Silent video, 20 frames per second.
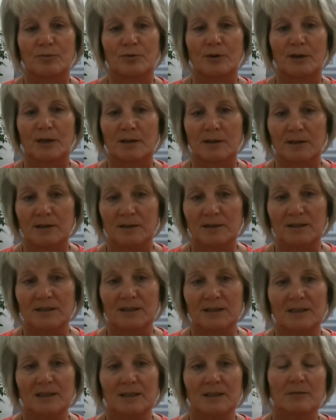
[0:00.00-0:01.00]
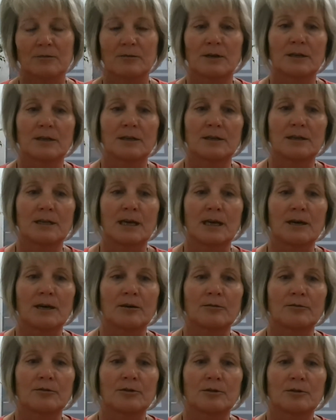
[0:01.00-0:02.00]
per acre. Right
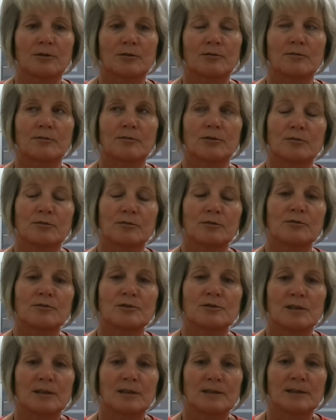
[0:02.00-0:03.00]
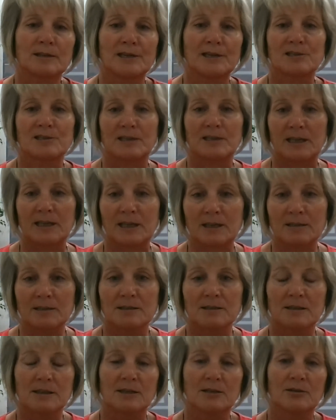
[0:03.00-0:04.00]
now, you're using less land,
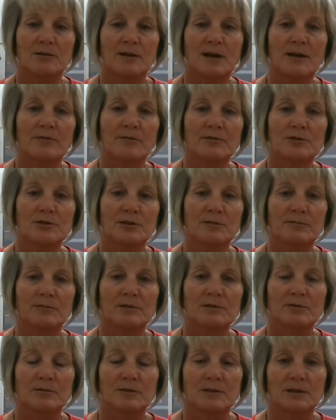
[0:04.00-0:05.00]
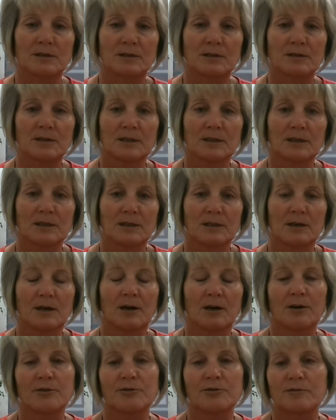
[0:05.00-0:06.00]
and you're averaging between
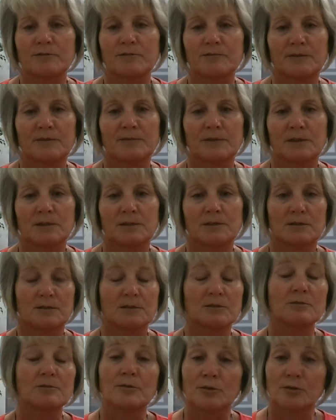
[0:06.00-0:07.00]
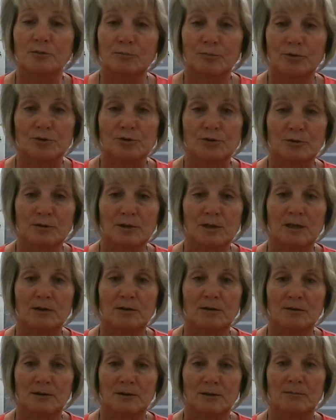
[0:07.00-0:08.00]
150 to 200 bushel an
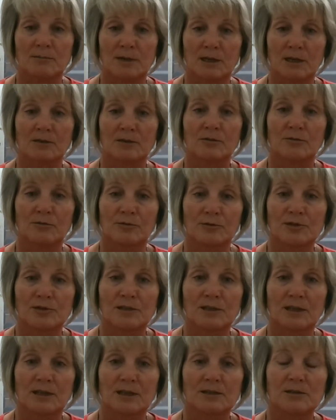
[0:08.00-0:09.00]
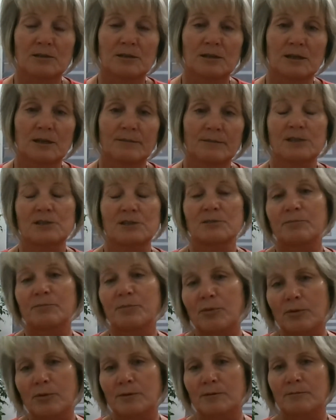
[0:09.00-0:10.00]
acre in the main corn states. That's
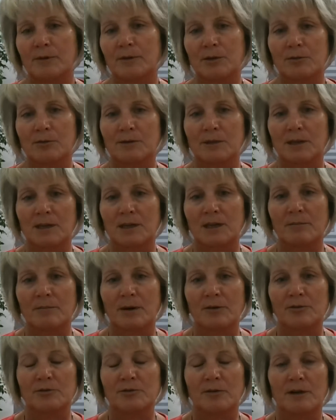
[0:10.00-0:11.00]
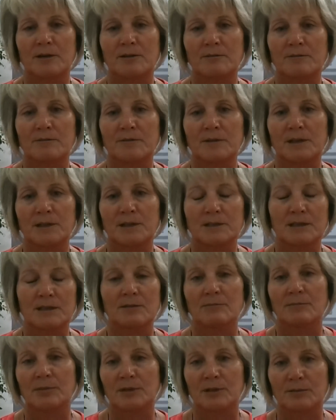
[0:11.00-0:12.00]
important when you're thinking about trying to feed
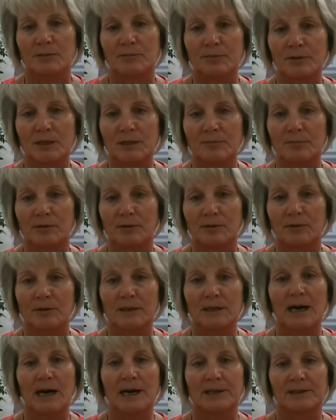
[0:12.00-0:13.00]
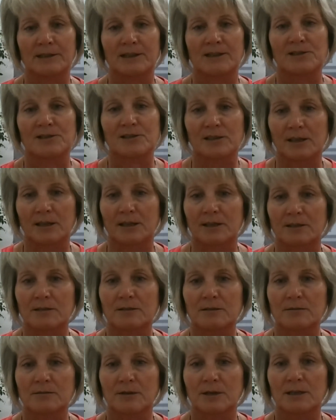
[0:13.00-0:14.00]
10 billion people on less land,
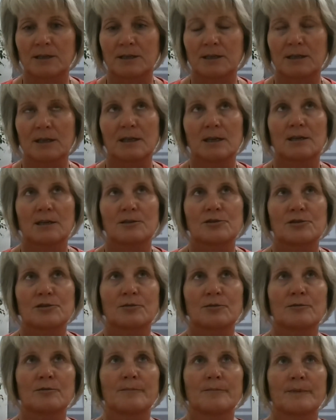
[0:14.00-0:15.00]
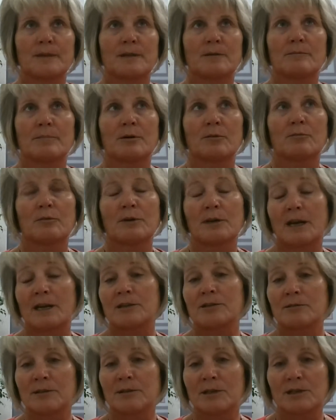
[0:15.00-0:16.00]
right? So, but what I
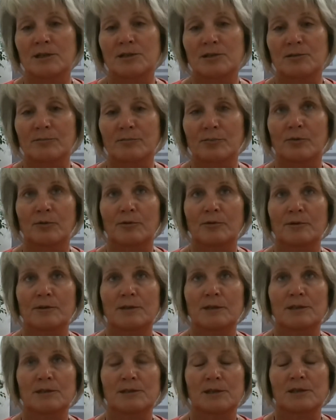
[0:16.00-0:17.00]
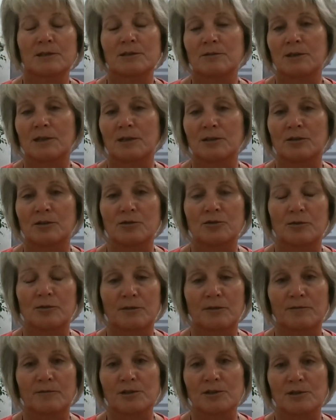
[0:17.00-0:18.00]
do think is important is I do think nutrient
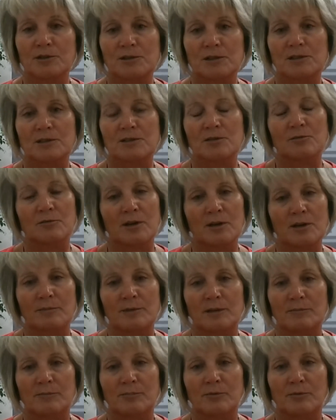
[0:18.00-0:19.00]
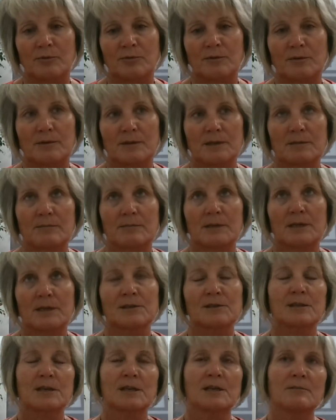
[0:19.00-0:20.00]
efficiency is incredibly important, because
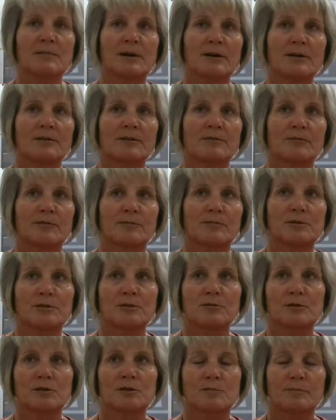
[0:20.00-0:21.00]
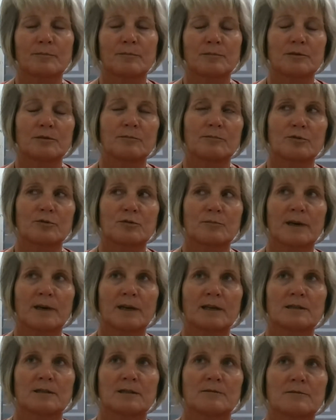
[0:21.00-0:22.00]
think about it from two
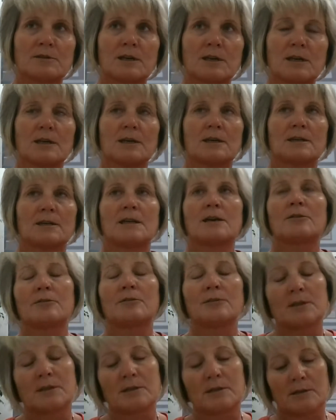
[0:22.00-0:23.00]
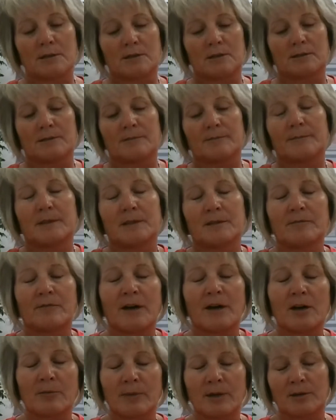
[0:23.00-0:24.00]
perspectives. Not only the
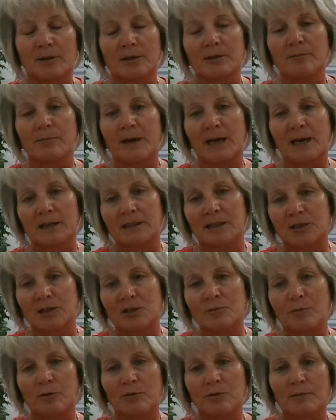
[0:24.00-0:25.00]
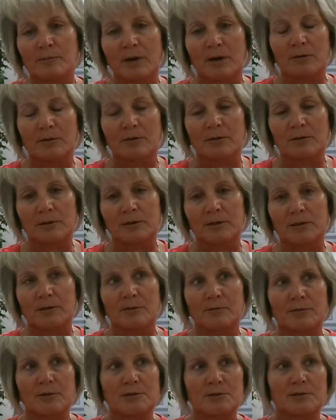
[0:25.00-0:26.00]
environmental impact that I spoke about earlier,
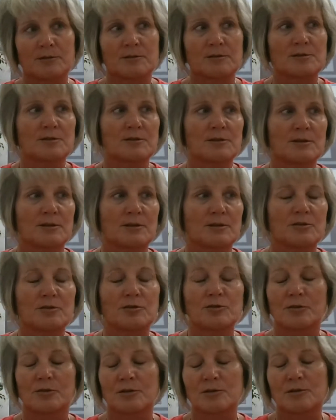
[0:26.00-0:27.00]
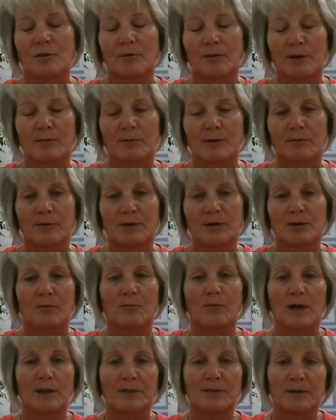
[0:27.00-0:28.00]
which is the nutrients going where we don't
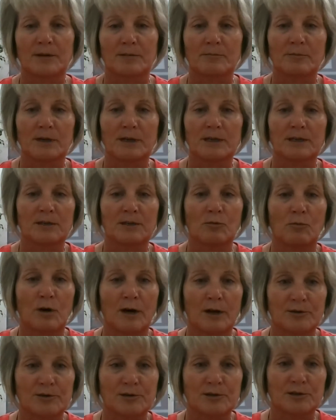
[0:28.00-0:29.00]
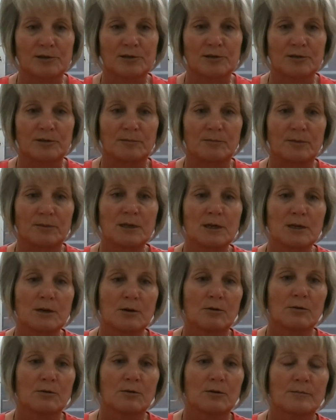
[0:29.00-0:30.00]
want them, right, in a water system,
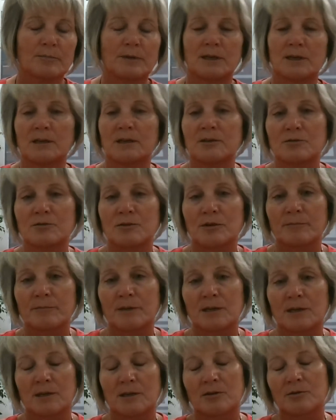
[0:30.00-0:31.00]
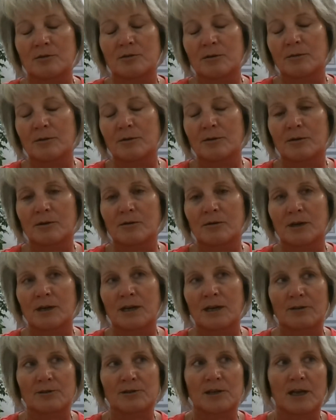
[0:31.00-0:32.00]
or being a contributor to
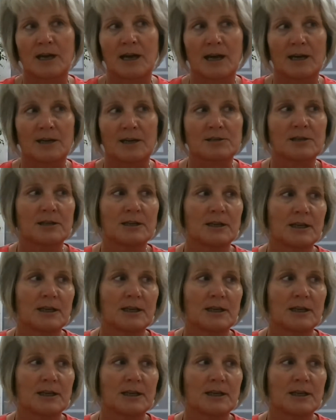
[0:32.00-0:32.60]
greenhouse gas.